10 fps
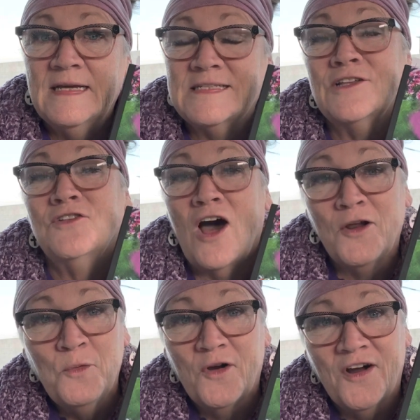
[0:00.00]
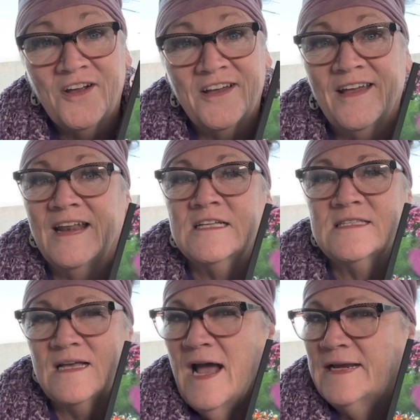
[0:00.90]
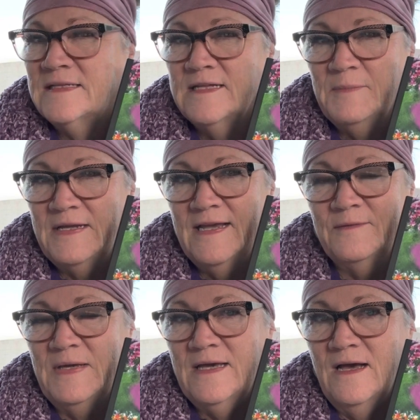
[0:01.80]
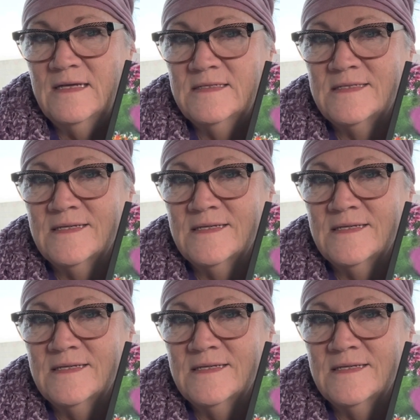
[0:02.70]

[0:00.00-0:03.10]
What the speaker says: It's a lot of work, and it's kind of limiting because